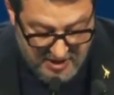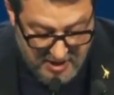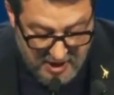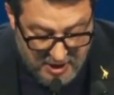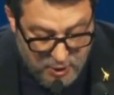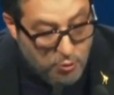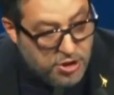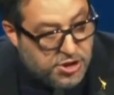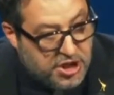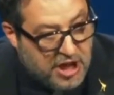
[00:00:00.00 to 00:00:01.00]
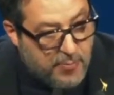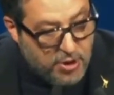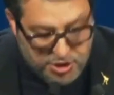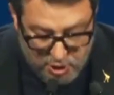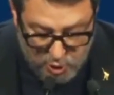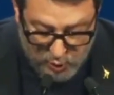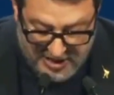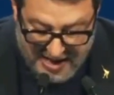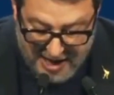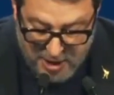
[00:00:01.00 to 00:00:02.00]
the only ones who can guide
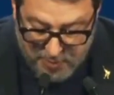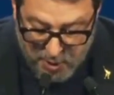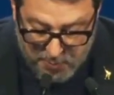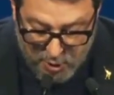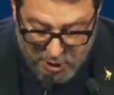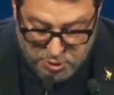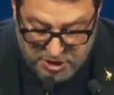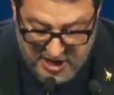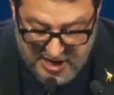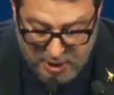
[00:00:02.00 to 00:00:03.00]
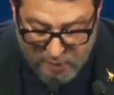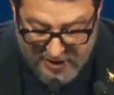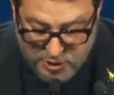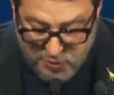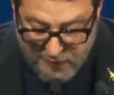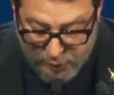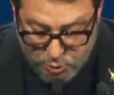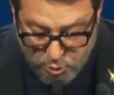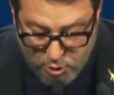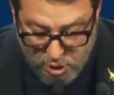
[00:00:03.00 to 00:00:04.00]
the Austrian people towards a
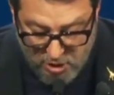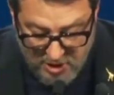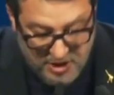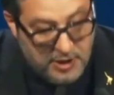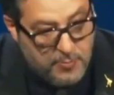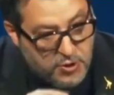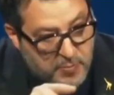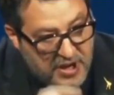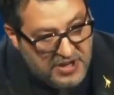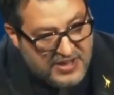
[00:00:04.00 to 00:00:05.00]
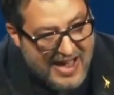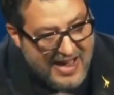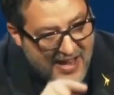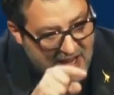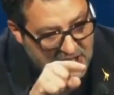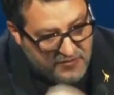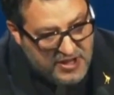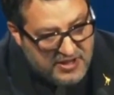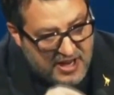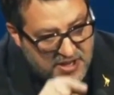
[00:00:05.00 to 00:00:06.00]
future of prosperity and a secure
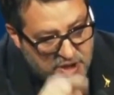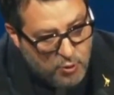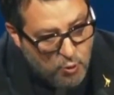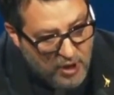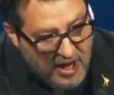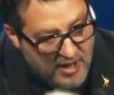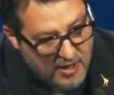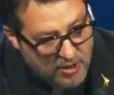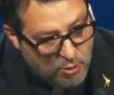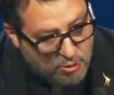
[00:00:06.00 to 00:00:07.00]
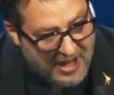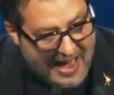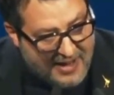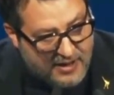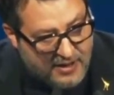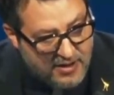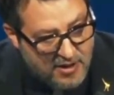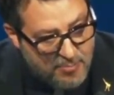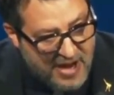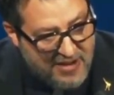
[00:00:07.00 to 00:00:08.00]
life. Good luck, am
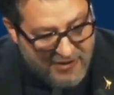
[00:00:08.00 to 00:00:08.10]
free.